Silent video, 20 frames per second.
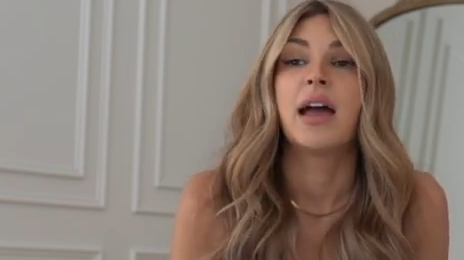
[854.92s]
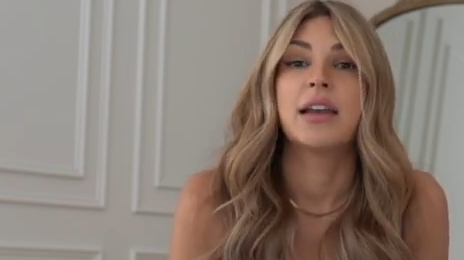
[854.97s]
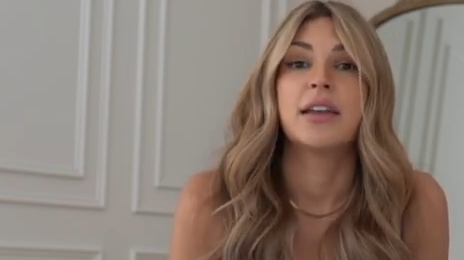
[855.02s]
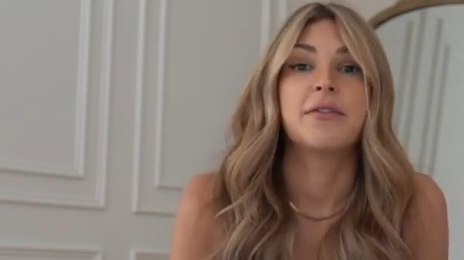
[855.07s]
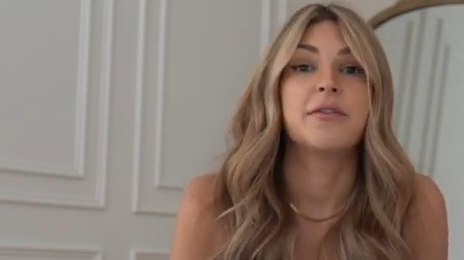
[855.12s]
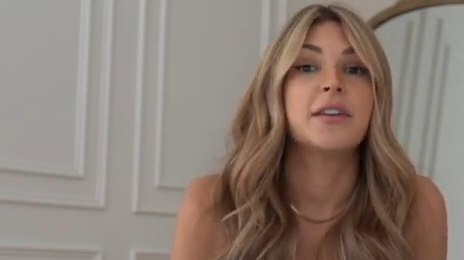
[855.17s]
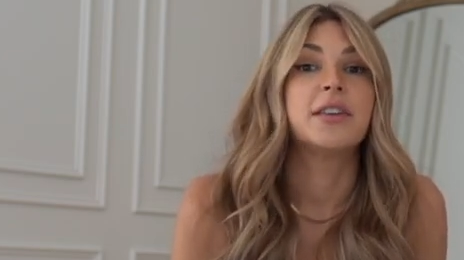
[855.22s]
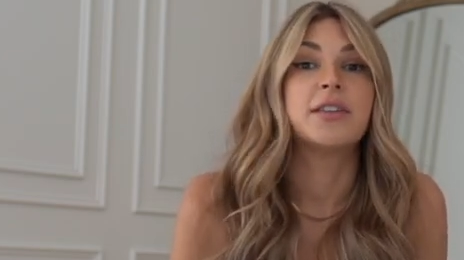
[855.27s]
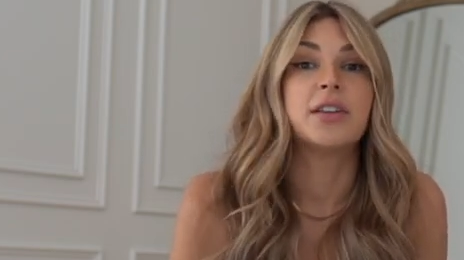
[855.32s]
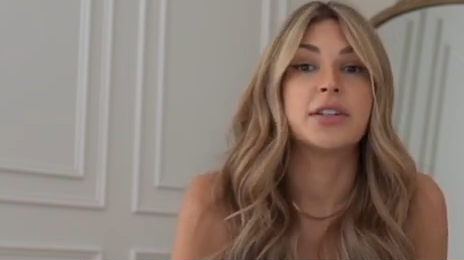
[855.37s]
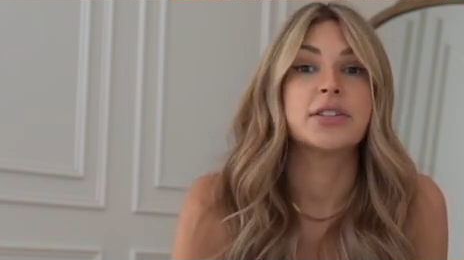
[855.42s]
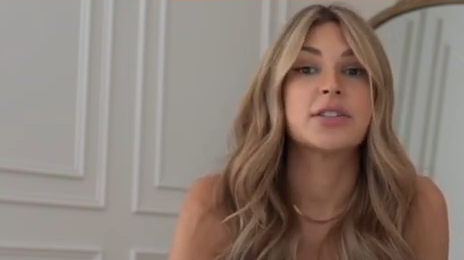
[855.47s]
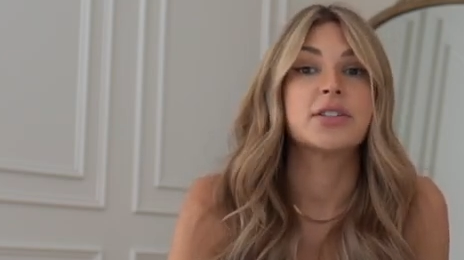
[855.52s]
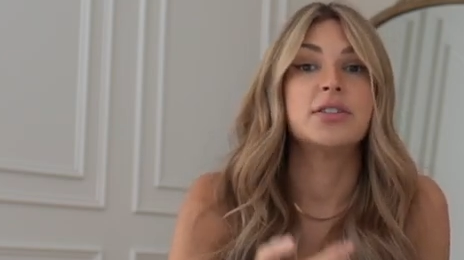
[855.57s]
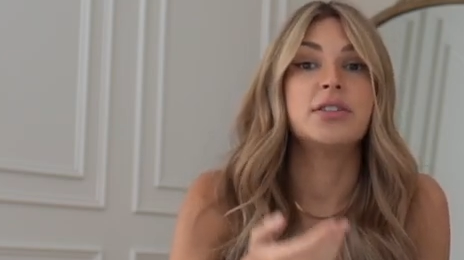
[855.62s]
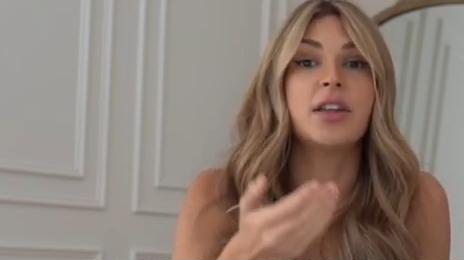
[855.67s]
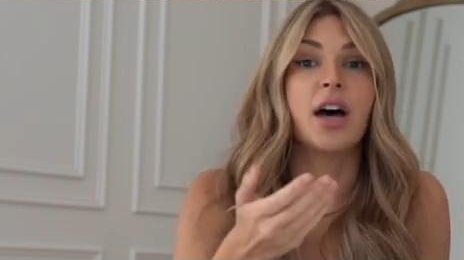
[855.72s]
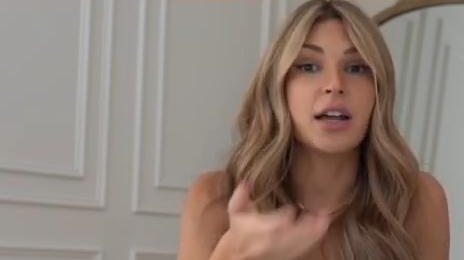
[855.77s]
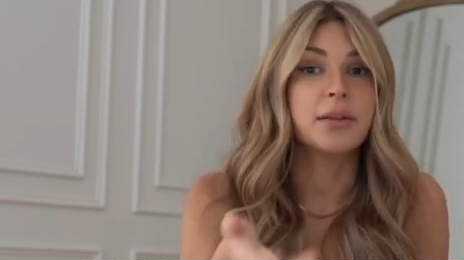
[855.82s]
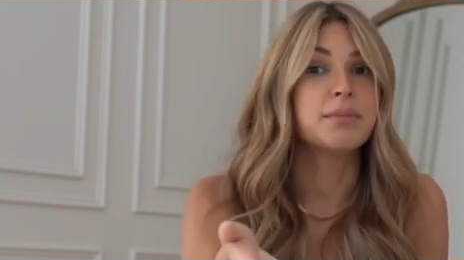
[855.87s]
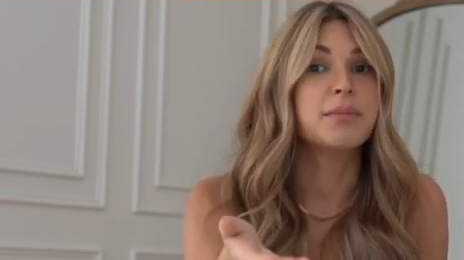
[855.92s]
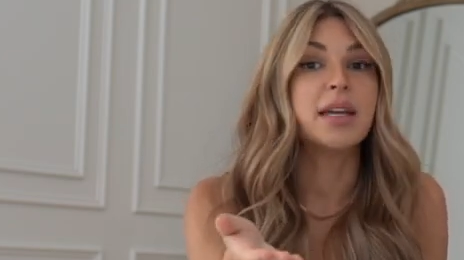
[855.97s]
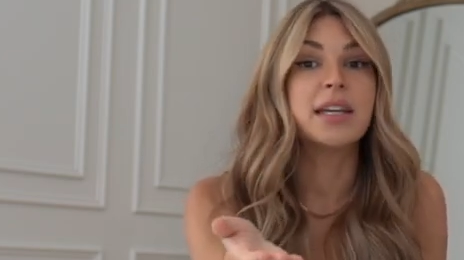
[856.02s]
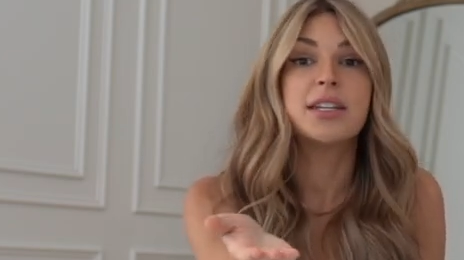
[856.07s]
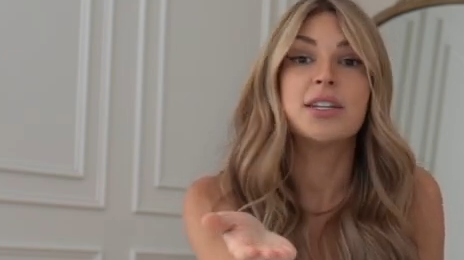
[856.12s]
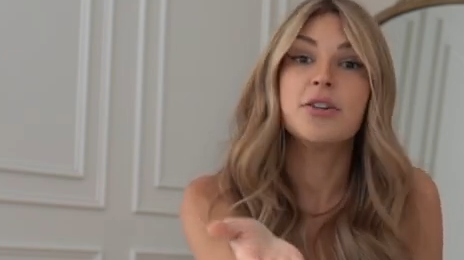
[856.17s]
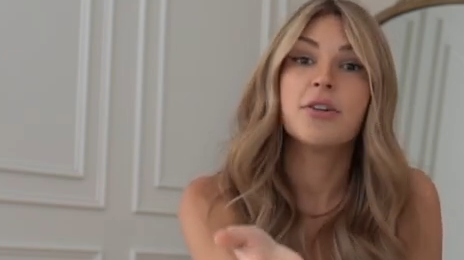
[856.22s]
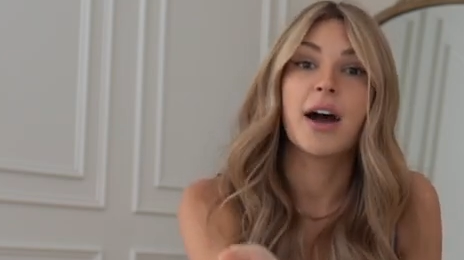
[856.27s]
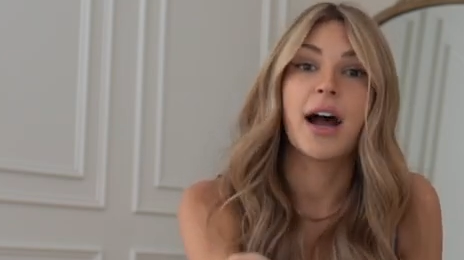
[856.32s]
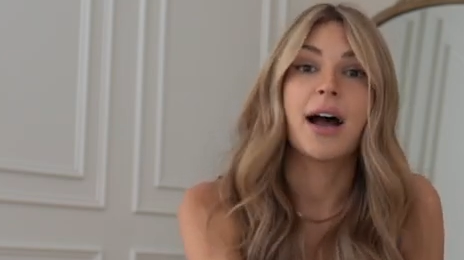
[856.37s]
And if it does not
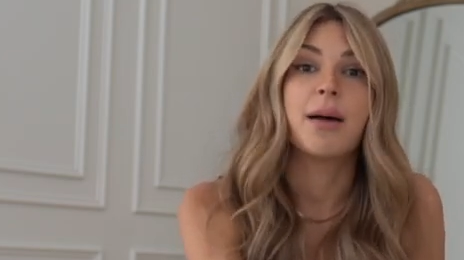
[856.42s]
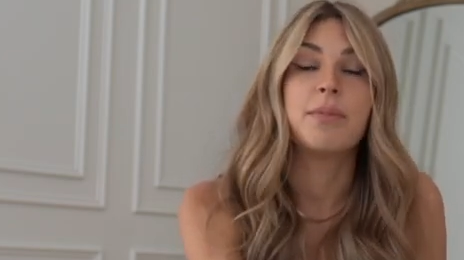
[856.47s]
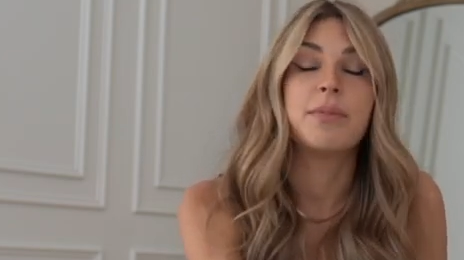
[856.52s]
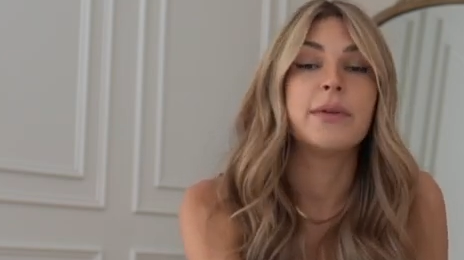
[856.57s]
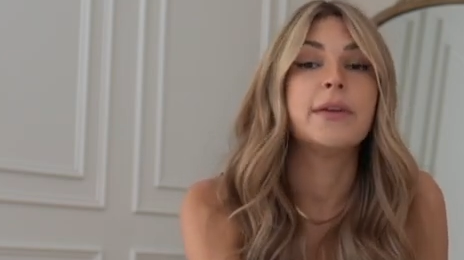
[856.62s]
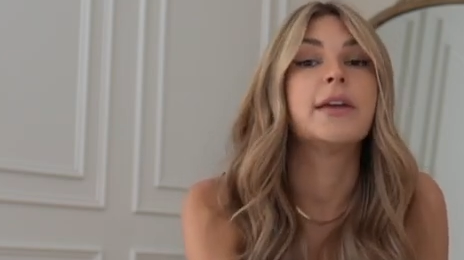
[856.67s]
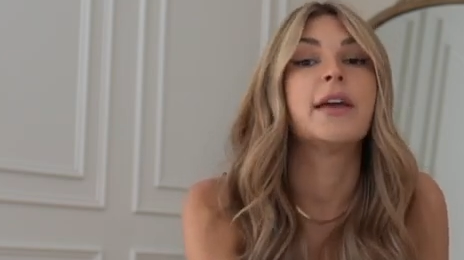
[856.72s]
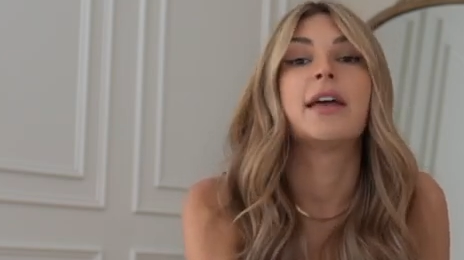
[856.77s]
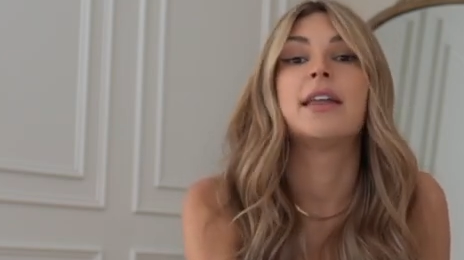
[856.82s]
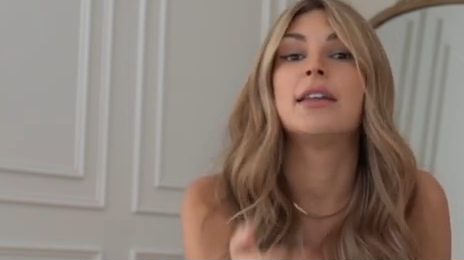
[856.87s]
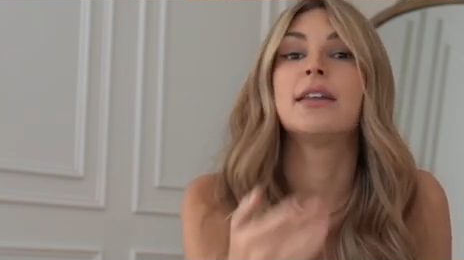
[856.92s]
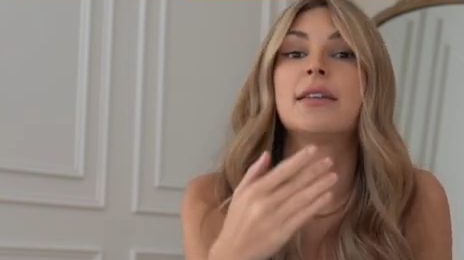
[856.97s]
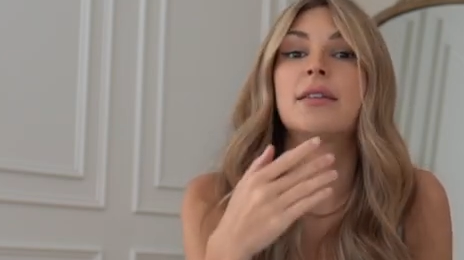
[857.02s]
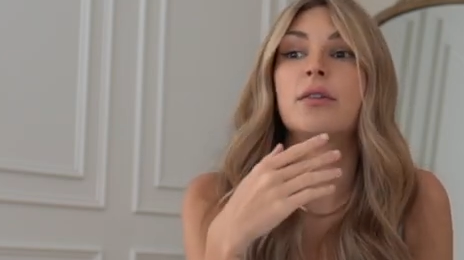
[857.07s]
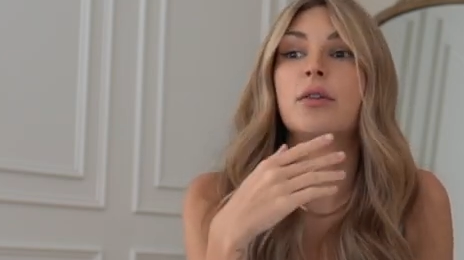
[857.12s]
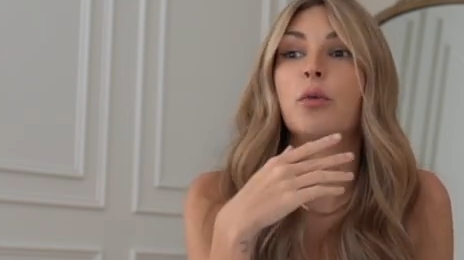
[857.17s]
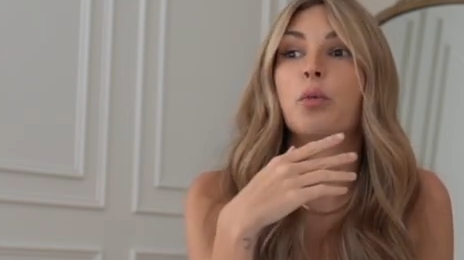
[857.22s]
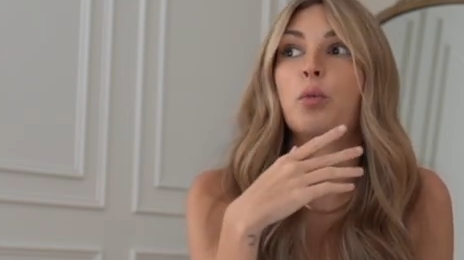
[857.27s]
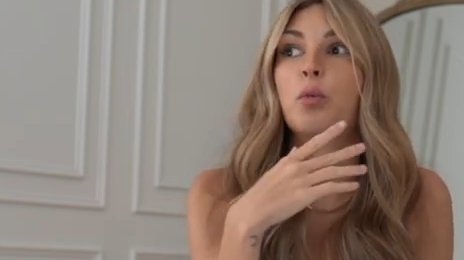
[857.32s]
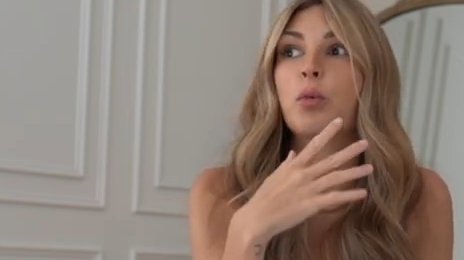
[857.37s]
make you happy and it